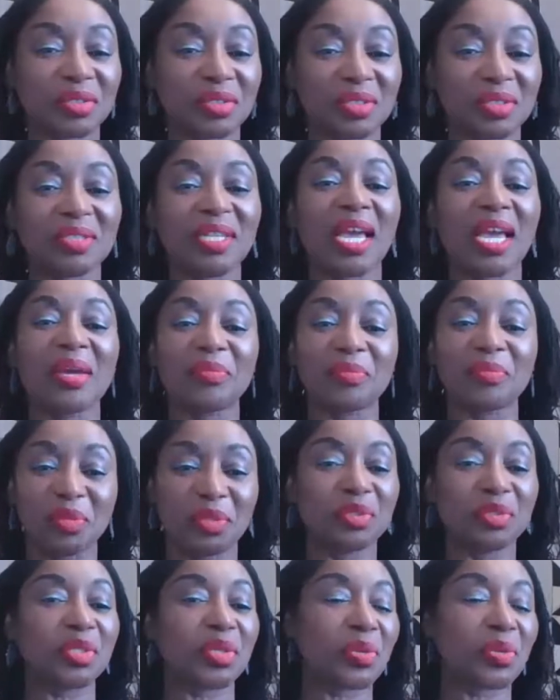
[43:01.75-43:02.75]
yeah, you
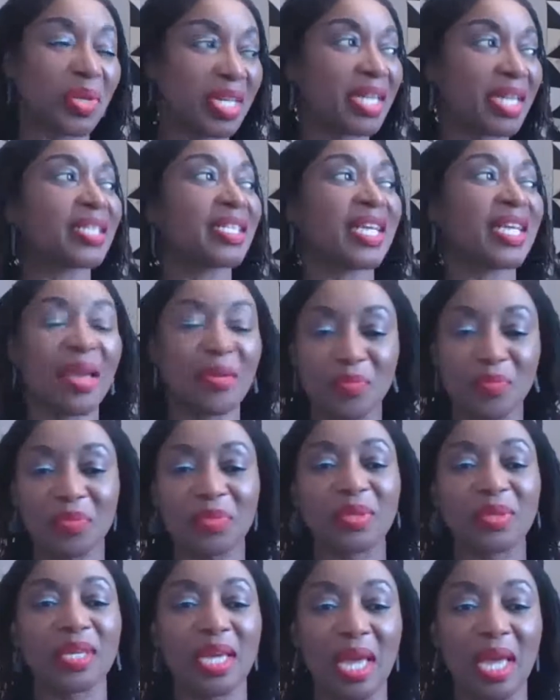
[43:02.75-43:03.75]
do it, and yeah,
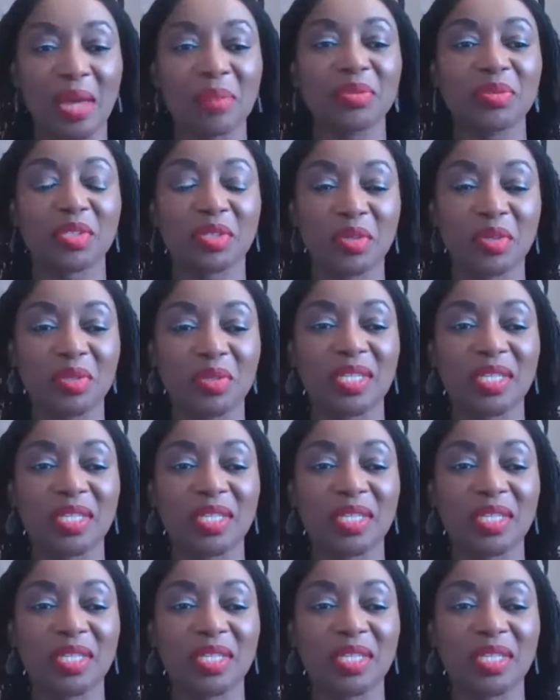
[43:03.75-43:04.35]
yeah, absolutely.